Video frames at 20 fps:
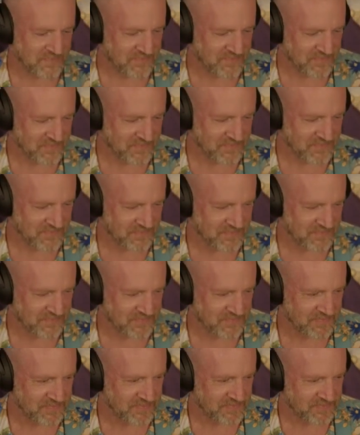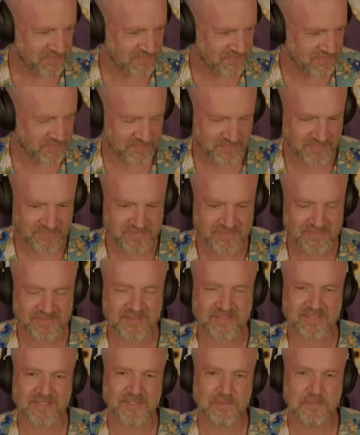
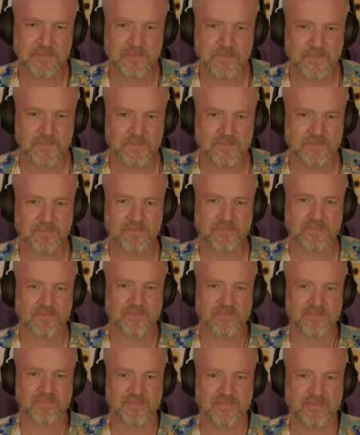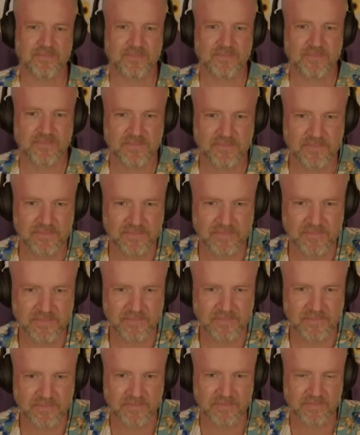(not speaking)